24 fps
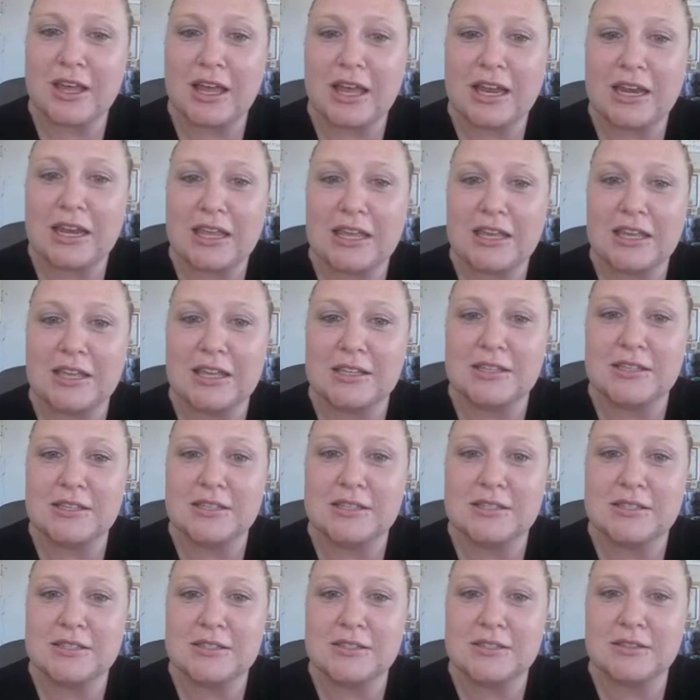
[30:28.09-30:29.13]
that
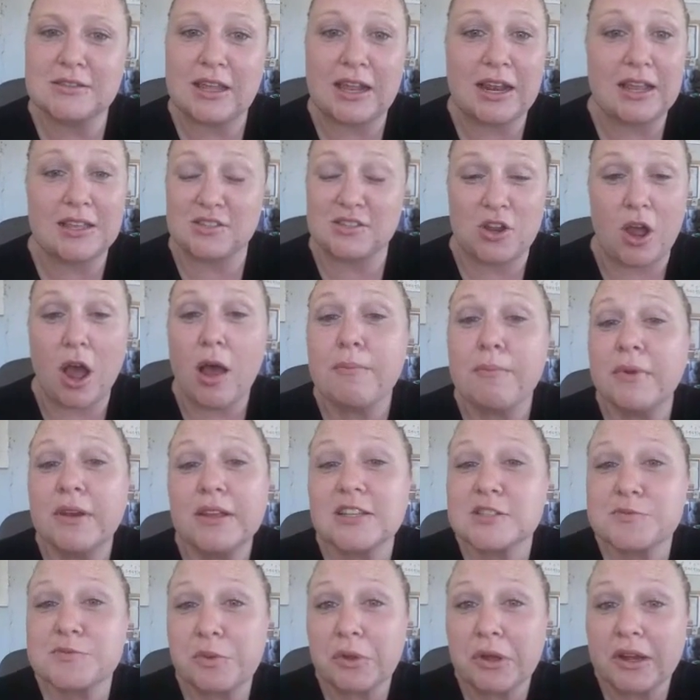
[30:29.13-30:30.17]
has not been
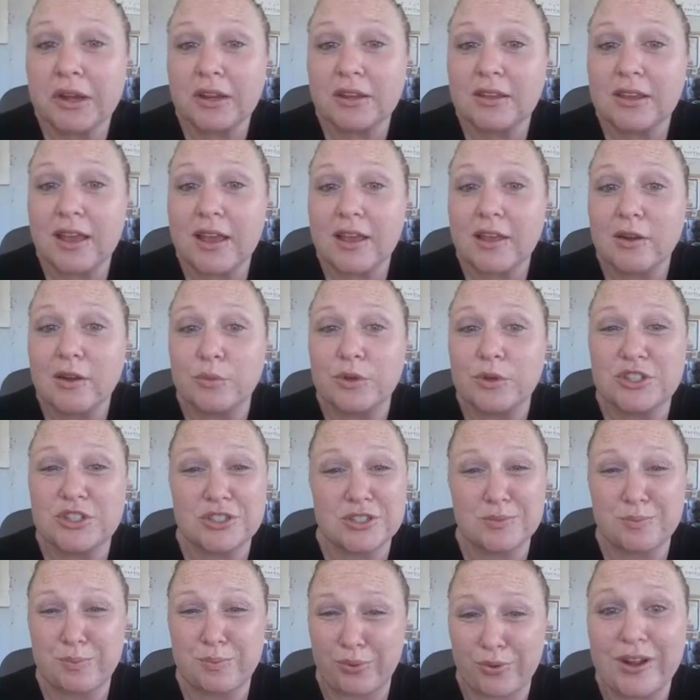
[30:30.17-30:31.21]
exploited yet, which
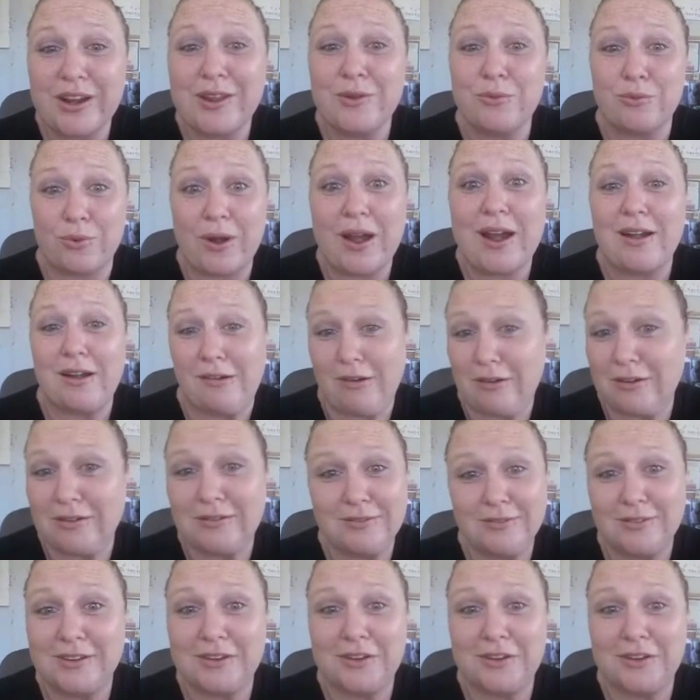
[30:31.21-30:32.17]
is pretty rare,